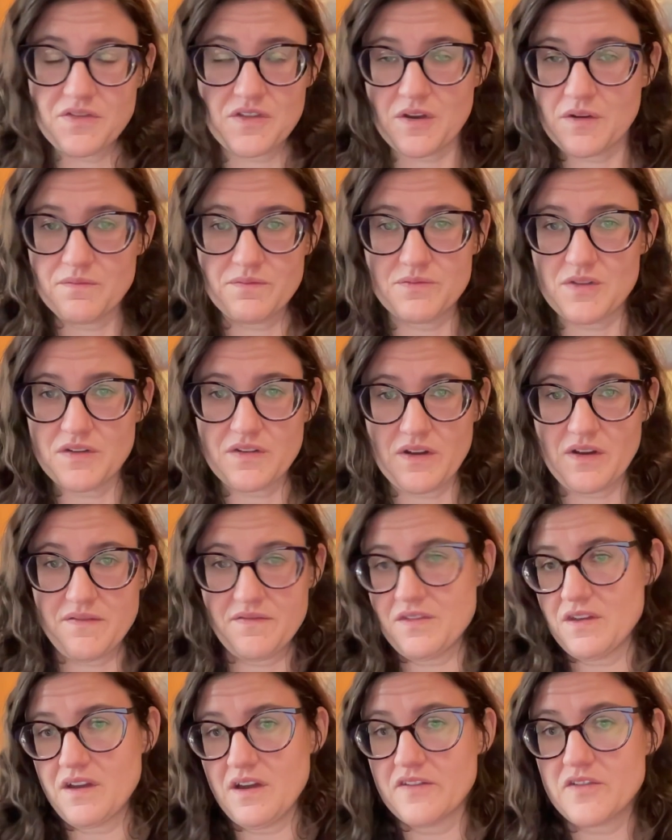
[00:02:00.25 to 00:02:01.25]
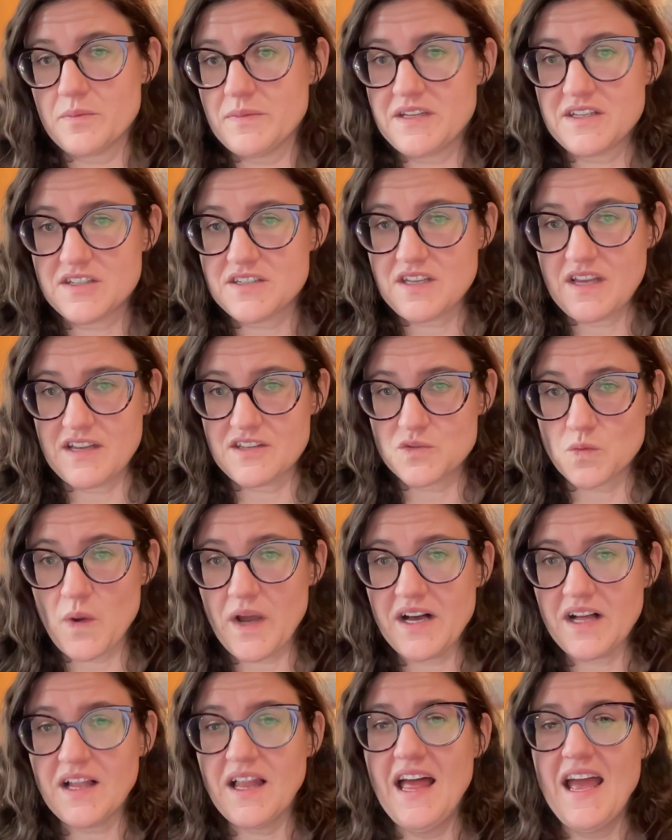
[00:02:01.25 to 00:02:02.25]
the government as
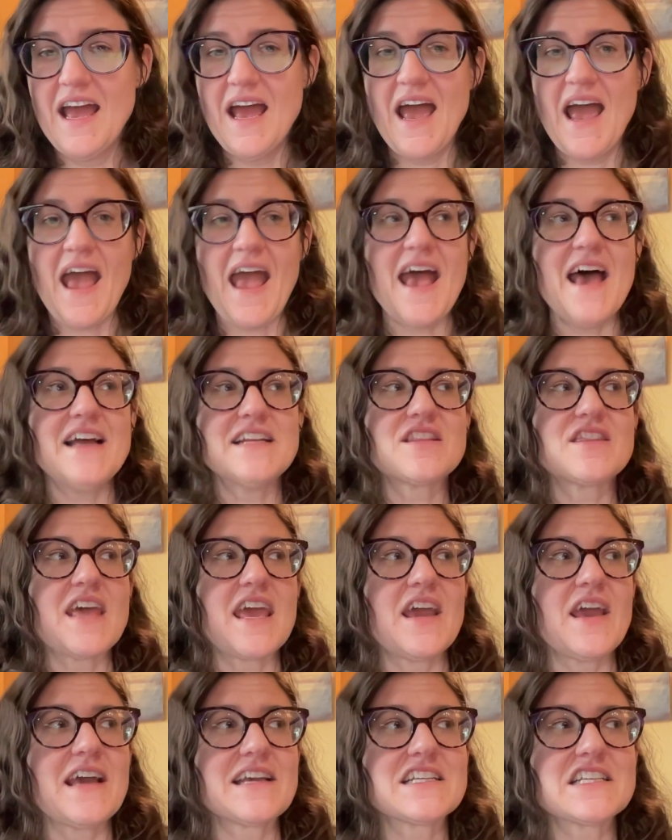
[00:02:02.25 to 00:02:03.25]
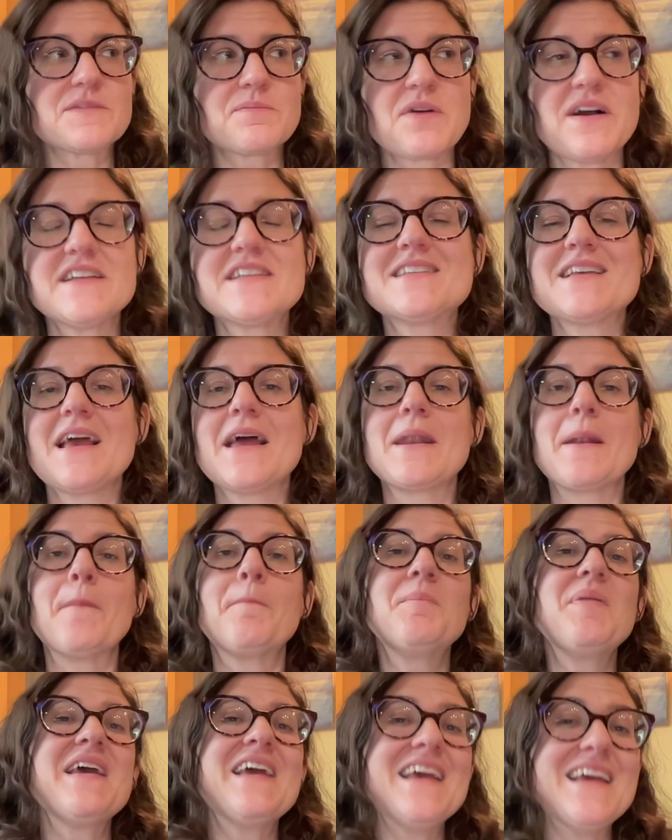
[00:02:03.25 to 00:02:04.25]
well. And they express an
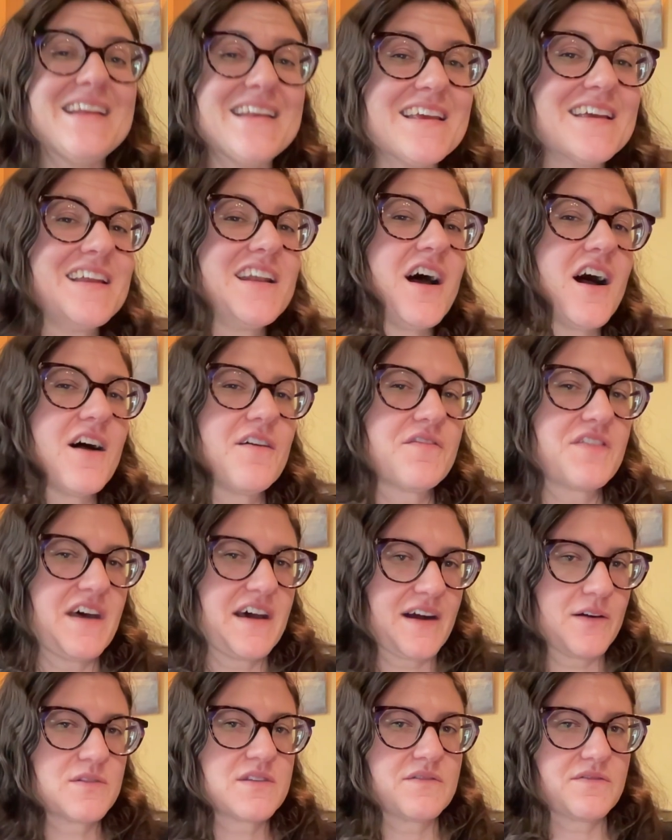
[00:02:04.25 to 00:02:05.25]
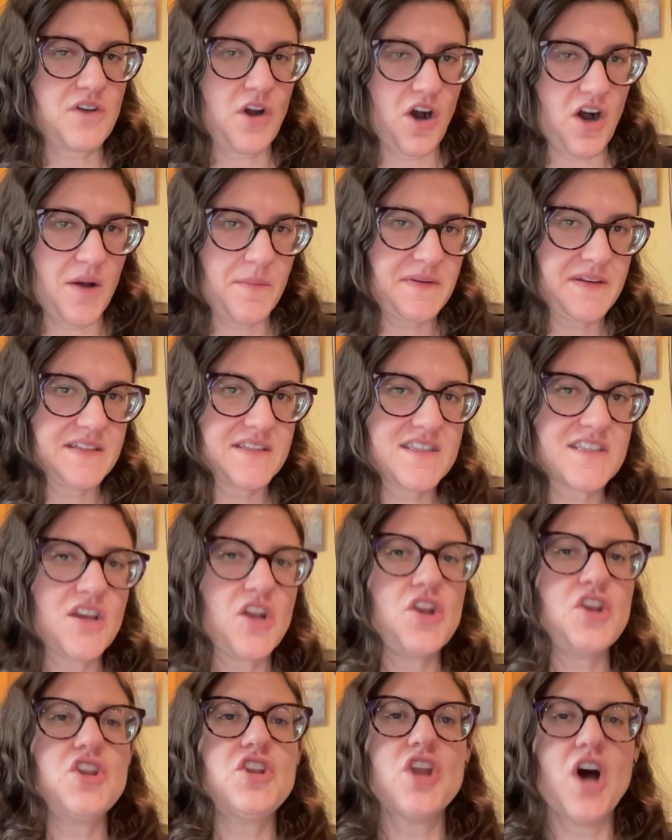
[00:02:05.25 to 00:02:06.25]
opinion of the House of Commons,
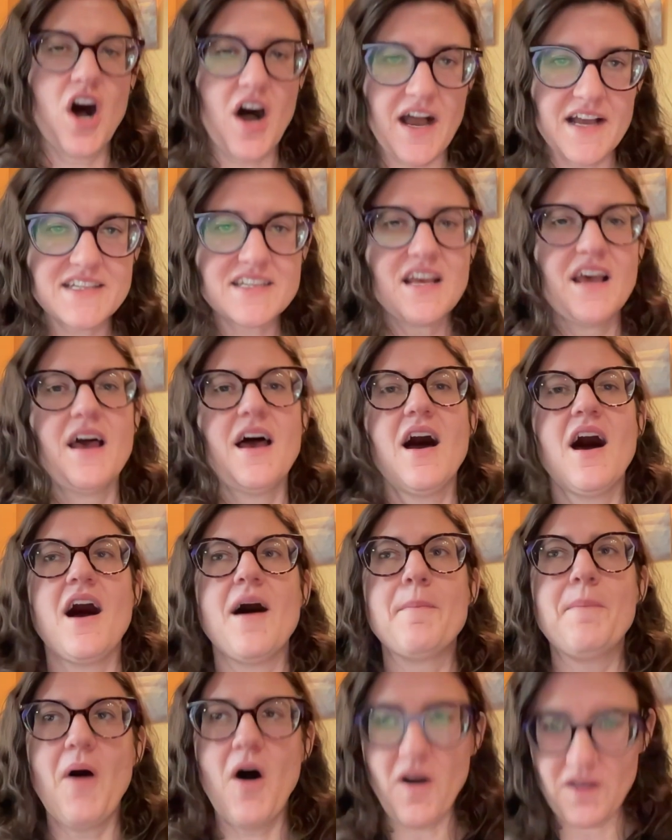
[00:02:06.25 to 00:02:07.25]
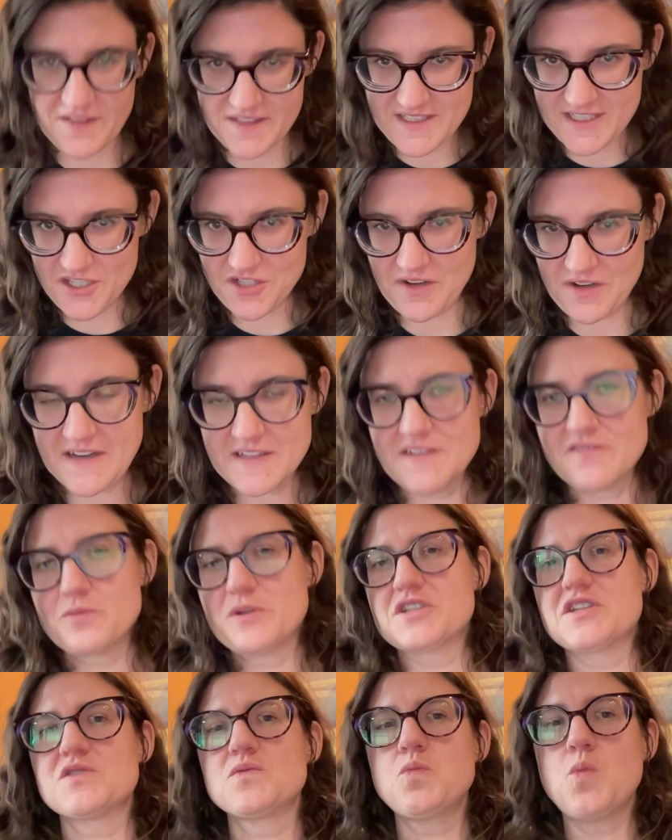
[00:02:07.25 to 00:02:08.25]
not a policy directive,
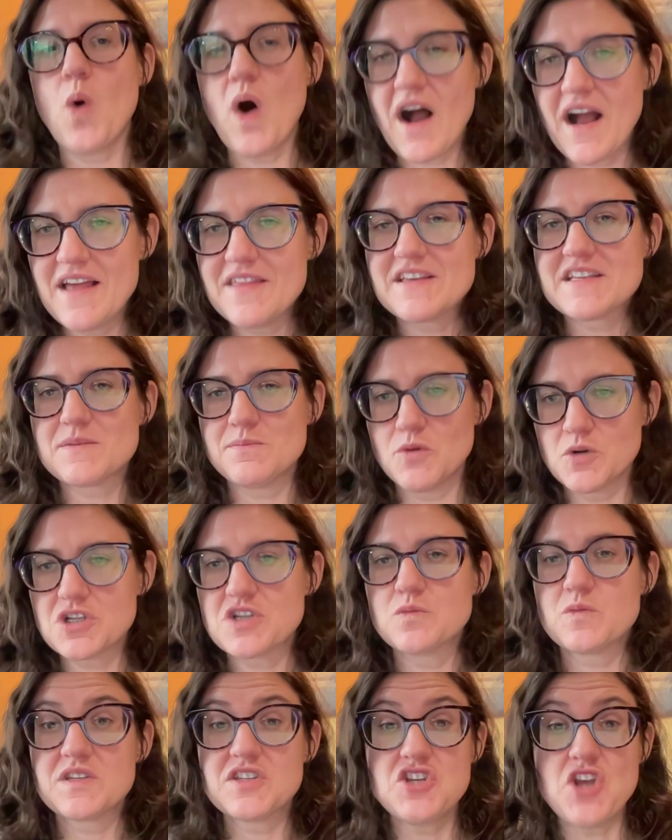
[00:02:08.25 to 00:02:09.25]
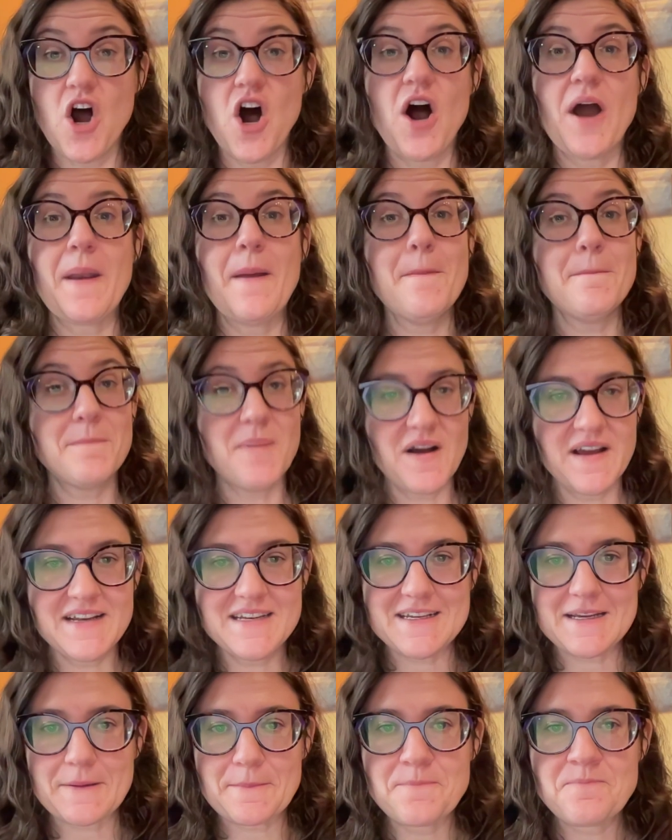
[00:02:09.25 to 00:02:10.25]
which is why this motion was
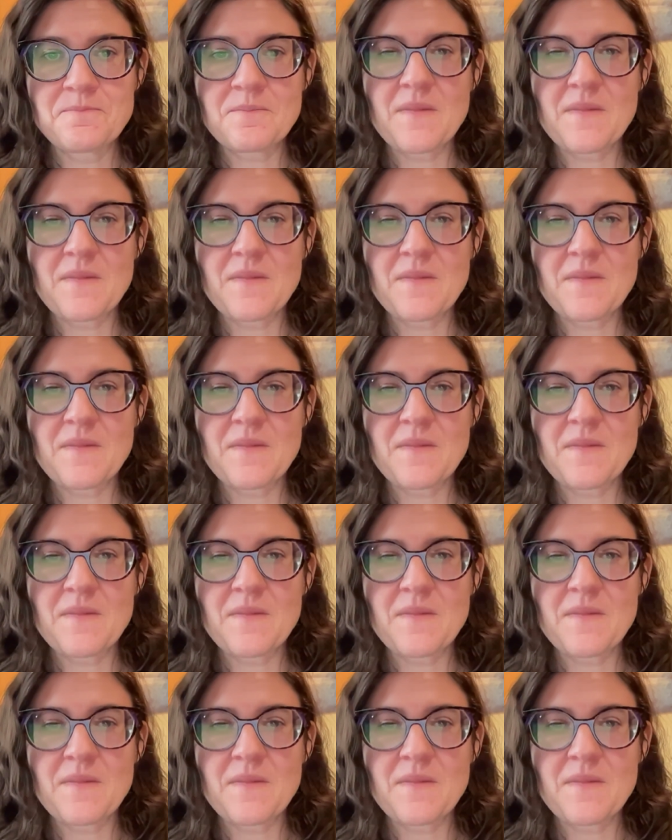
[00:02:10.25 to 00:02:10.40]
non-binding.